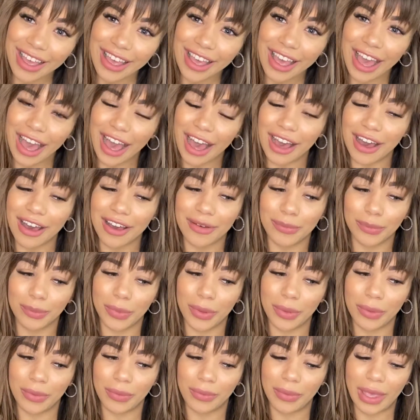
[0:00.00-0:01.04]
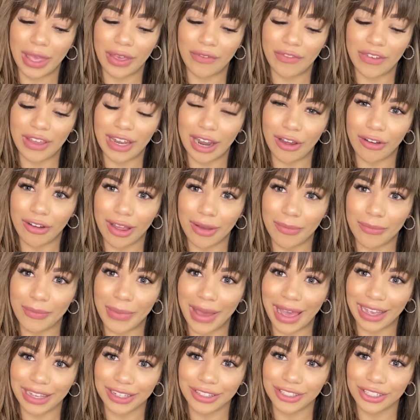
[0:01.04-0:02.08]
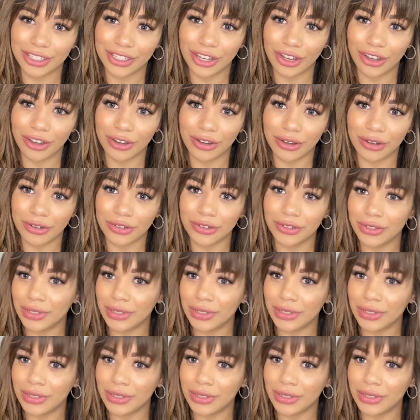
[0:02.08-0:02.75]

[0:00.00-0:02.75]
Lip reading: And then I'll come back to y'all